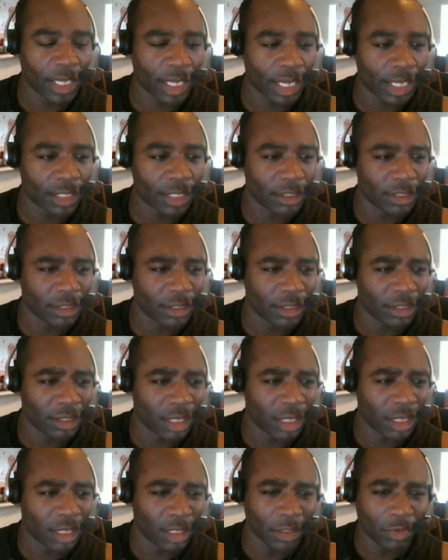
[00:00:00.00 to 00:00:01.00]
icon.
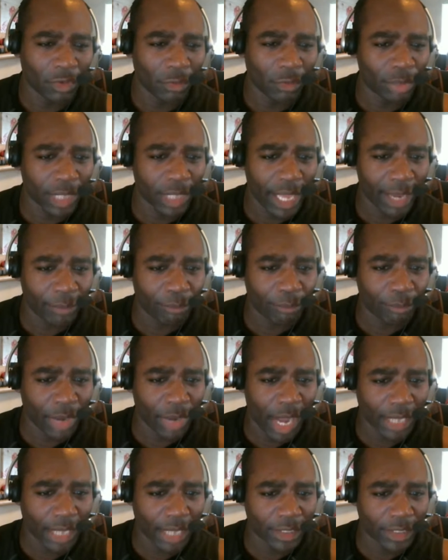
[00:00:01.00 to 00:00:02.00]
A little
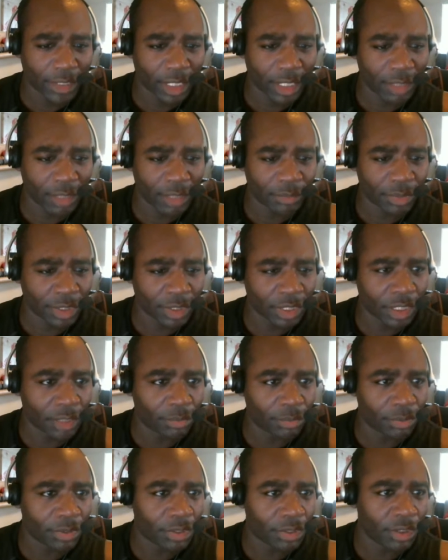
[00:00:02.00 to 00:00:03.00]
black box comes
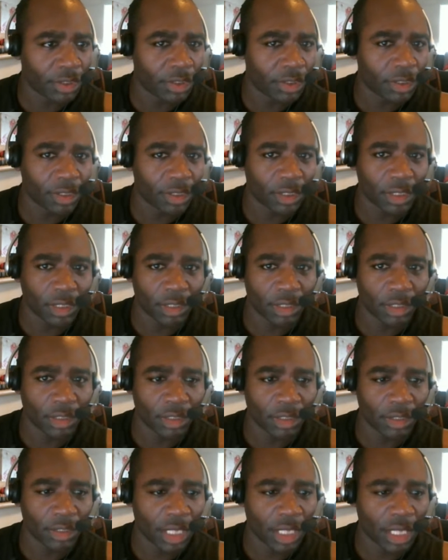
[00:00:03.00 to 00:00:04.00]
up,
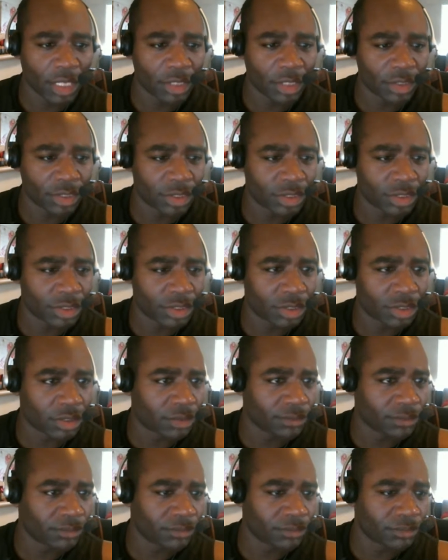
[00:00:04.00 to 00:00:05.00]
and it
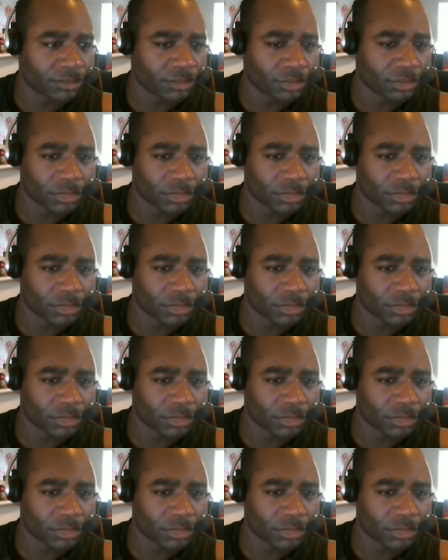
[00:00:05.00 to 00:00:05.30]
just